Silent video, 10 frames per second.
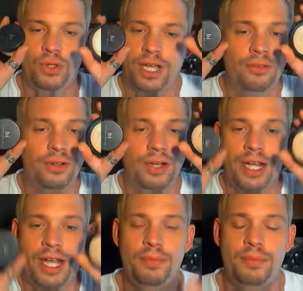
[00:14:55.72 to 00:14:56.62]
cover it
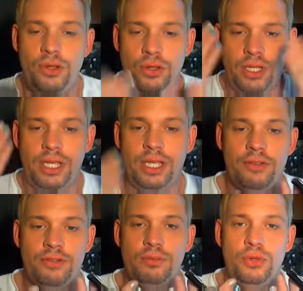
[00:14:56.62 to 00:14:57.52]
up and you can get
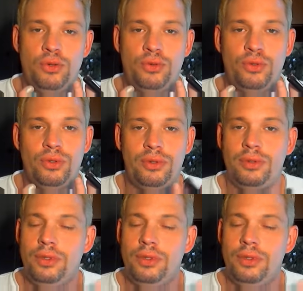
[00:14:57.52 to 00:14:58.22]
kind of a beautiful